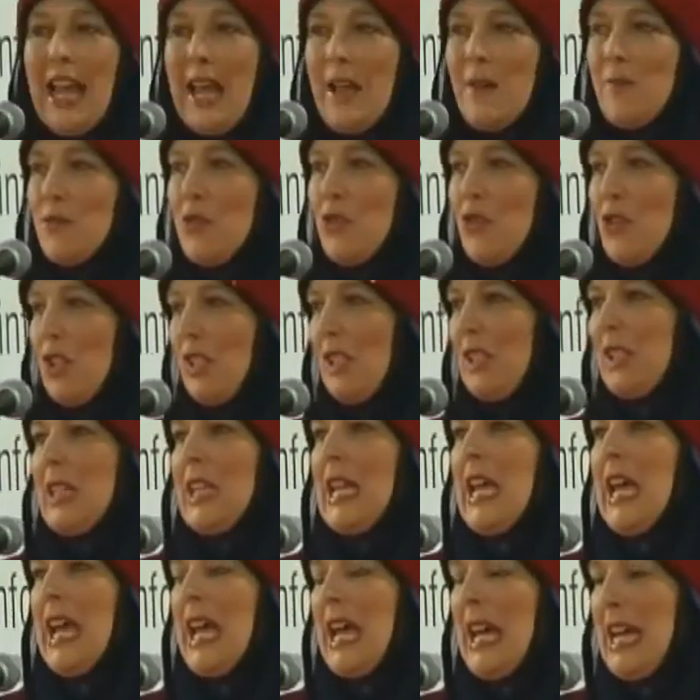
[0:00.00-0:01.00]

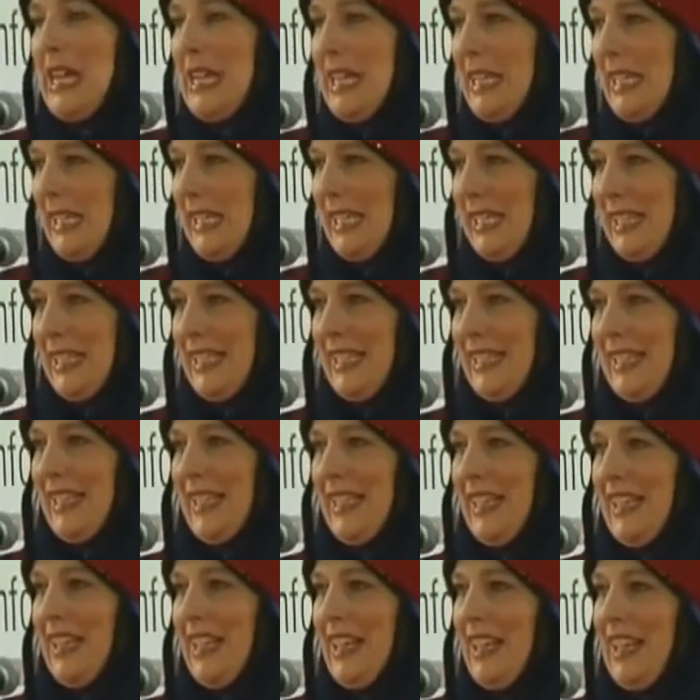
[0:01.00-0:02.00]
emerald eyes,
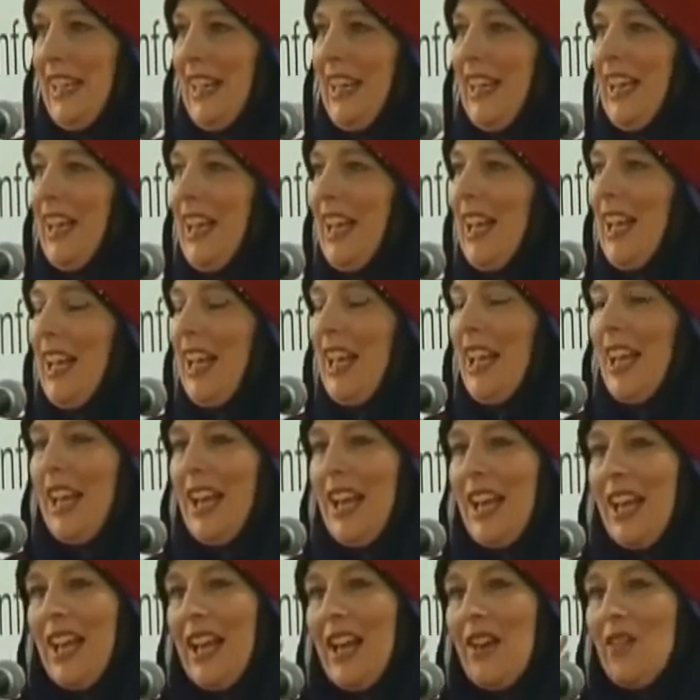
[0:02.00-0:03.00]

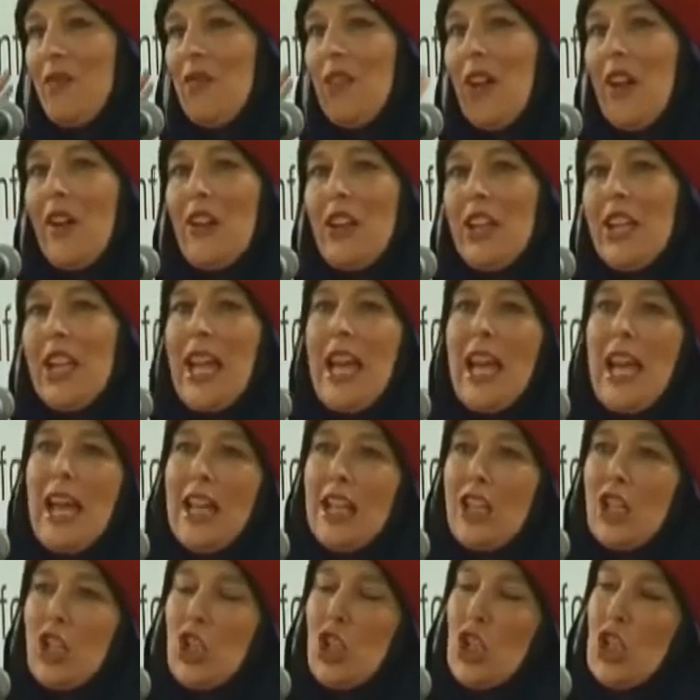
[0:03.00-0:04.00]
very
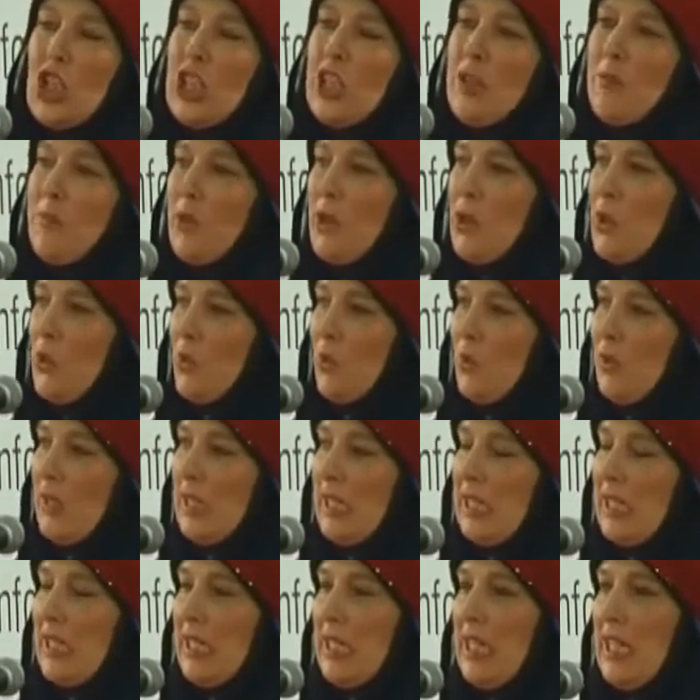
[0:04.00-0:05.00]
high
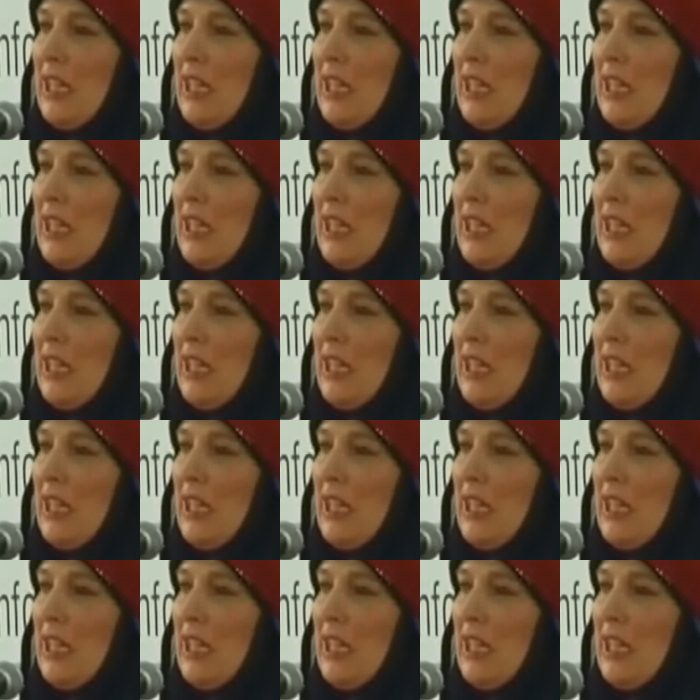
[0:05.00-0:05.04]
cheekbones,